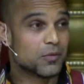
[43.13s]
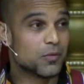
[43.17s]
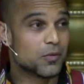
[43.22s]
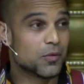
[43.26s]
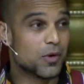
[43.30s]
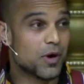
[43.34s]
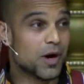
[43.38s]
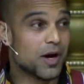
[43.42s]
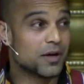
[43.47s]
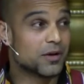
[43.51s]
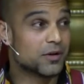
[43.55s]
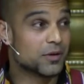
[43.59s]

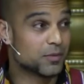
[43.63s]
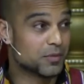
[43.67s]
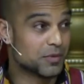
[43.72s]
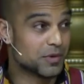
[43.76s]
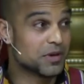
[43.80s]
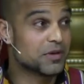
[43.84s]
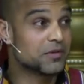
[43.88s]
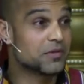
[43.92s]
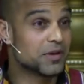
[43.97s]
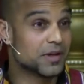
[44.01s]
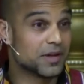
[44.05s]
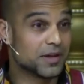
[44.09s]
where I end up
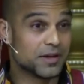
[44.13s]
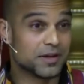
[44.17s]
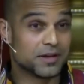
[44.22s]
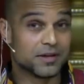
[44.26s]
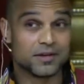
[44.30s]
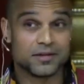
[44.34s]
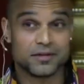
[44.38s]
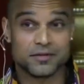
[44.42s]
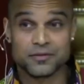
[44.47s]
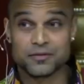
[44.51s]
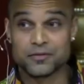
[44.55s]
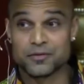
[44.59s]

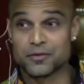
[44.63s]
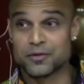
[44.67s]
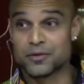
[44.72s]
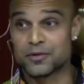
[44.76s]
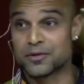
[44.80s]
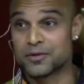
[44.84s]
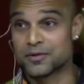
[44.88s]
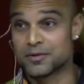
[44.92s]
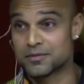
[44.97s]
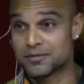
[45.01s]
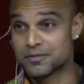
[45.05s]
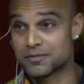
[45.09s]
living
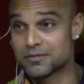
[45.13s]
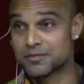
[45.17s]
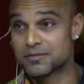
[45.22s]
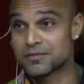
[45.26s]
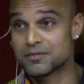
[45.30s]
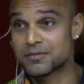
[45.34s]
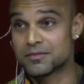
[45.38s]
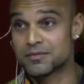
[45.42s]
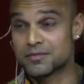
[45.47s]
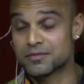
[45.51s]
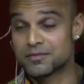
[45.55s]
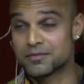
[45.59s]
for
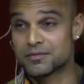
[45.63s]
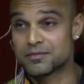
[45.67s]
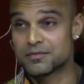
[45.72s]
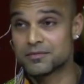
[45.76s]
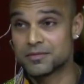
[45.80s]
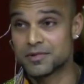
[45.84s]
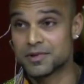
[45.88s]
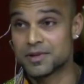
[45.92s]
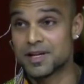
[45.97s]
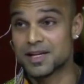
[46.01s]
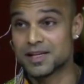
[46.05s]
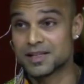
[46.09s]

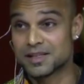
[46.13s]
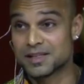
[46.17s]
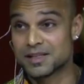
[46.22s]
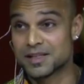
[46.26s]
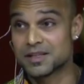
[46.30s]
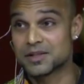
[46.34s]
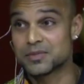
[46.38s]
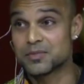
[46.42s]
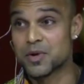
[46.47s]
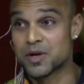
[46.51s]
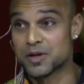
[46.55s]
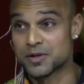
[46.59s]
the next
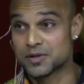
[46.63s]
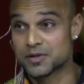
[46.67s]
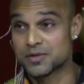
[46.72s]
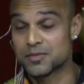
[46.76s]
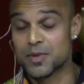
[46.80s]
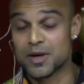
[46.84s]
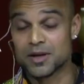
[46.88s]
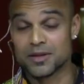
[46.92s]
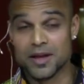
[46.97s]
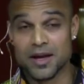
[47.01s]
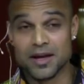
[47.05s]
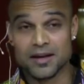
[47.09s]
6 months
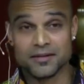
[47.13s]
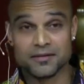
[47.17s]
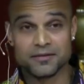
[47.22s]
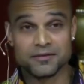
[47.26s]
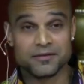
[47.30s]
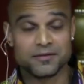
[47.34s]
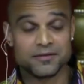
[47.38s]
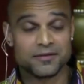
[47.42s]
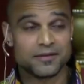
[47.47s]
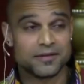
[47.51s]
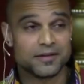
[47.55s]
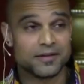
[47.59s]
of my
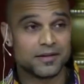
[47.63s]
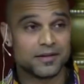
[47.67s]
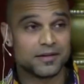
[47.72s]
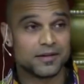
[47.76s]
life.